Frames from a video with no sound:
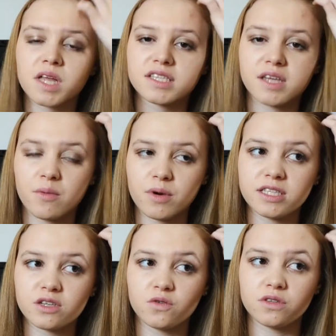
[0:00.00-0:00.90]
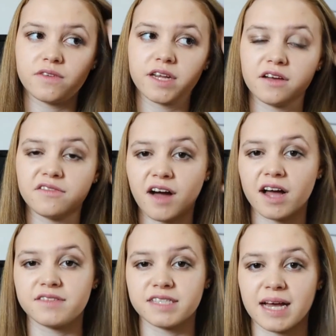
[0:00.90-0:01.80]
So I wanted to call this video
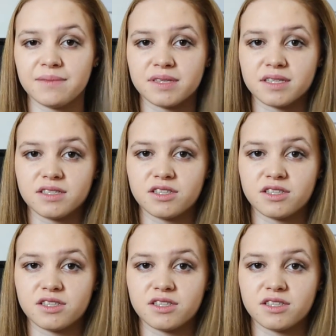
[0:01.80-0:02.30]
5 steps